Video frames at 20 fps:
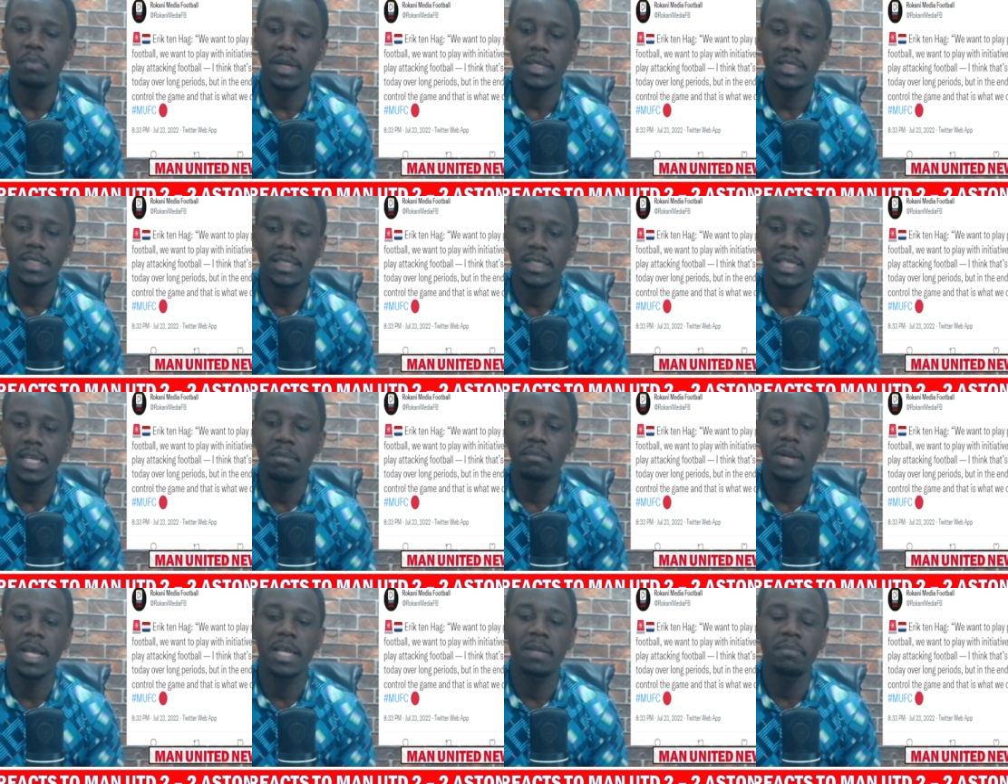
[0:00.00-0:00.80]
passes
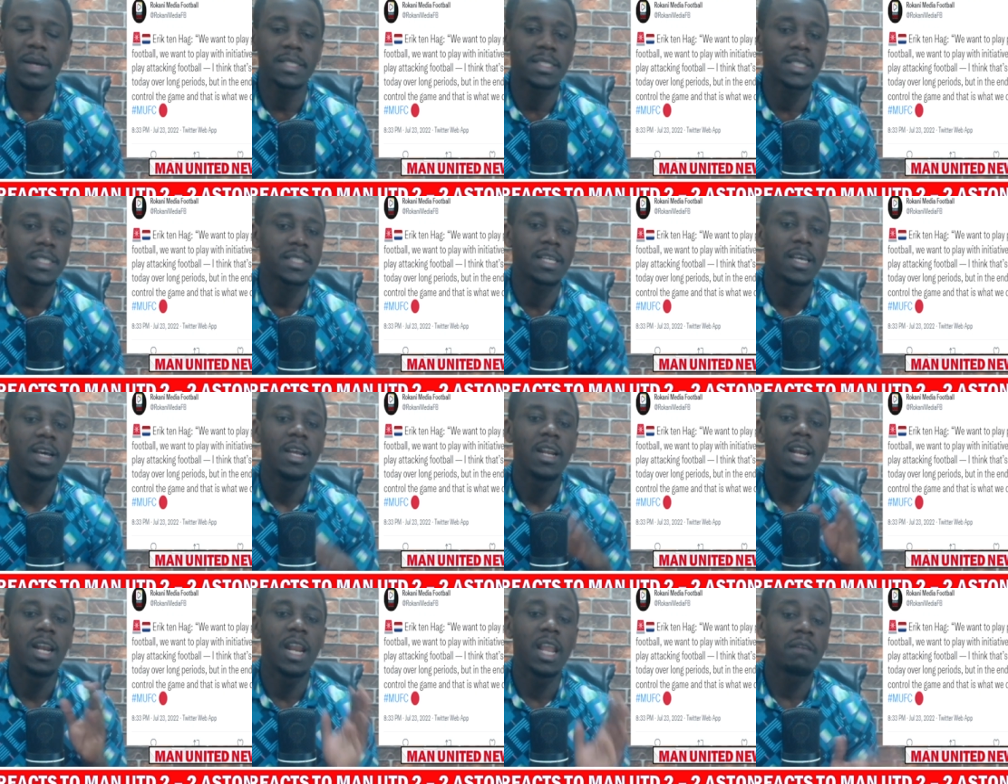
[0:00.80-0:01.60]
and blind passes
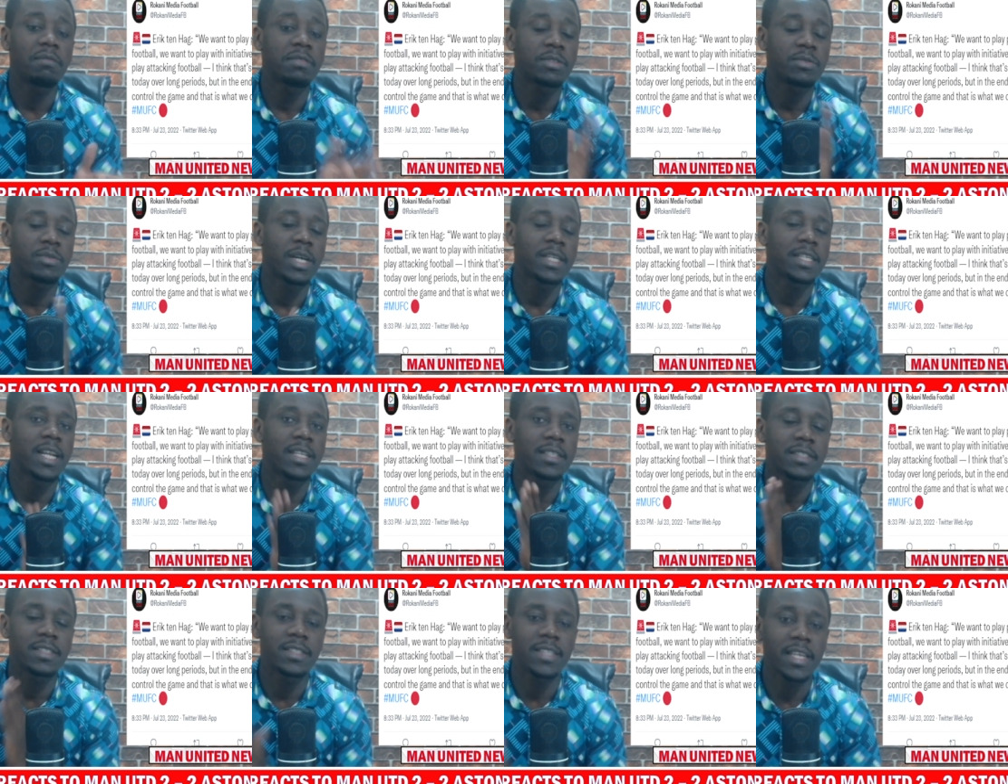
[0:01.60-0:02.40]
left, right,
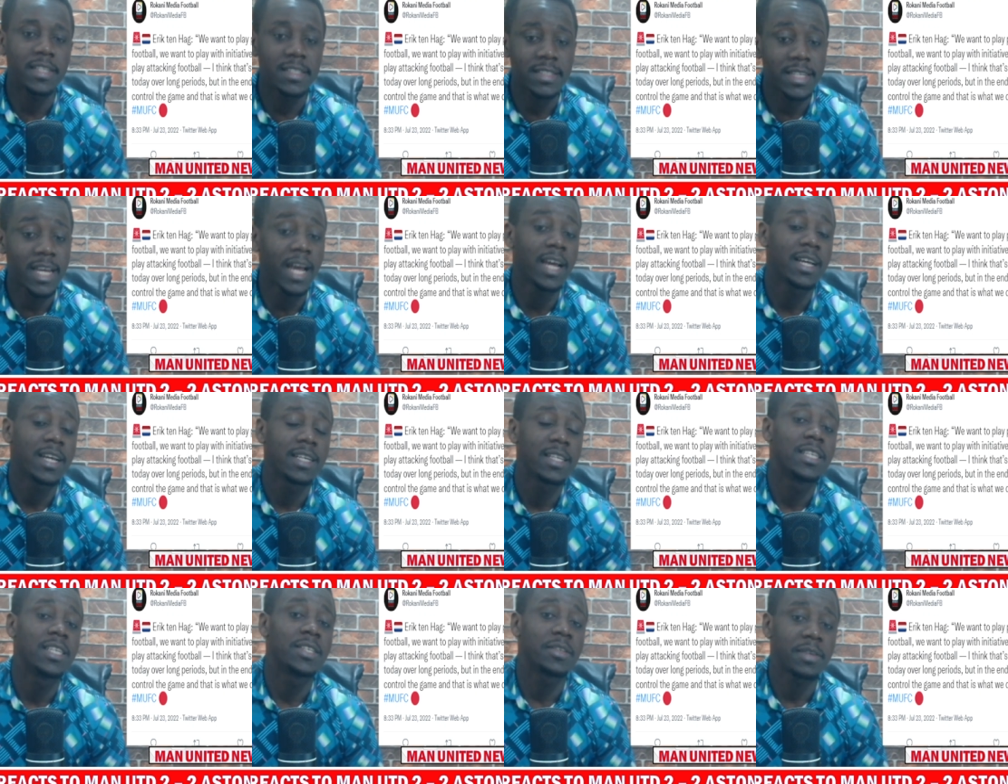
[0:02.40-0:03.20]
and center.
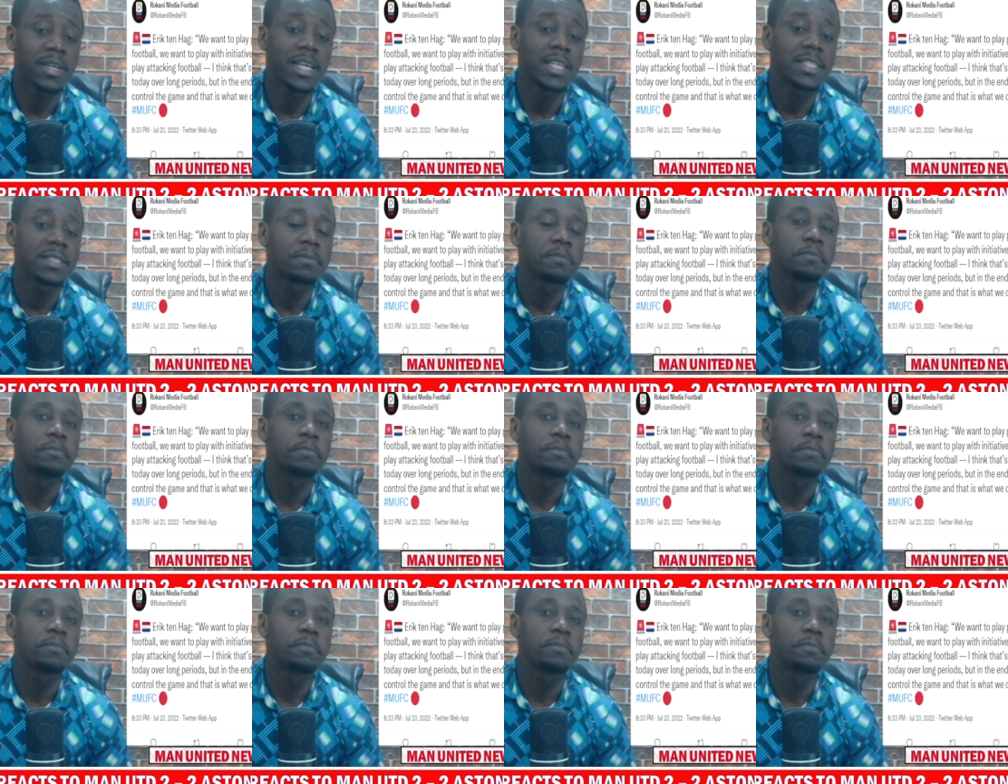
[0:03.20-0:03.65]
You get?